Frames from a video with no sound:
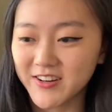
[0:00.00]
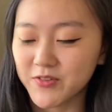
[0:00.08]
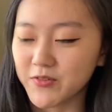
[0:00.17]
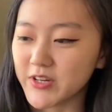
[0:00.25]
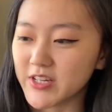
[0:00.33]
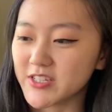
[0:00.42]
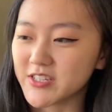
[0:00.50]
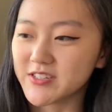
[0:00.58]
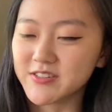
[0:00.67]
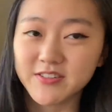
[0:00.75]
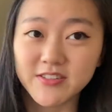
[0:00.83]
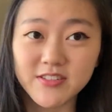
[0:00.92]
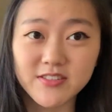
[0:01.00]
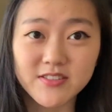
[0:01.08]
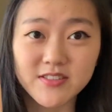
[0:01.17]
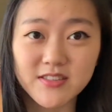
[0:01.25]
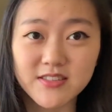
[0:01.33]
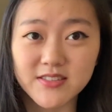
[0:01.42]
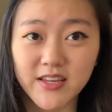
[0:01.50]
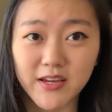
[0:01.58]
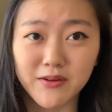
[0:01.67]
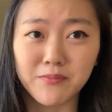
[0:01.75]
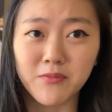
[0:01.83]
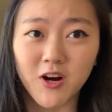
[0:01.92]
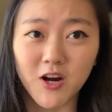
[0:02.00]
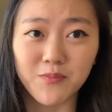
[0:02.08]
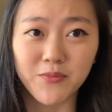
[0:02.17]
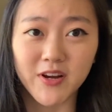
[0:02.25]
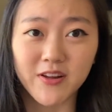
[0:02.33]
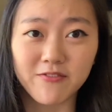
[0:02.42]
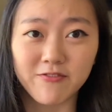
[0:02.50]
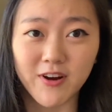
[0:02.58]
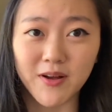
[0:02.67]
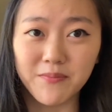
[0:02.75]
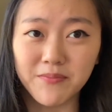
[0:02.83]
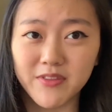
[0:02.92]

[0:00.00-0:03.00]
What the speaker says: which is the same art print from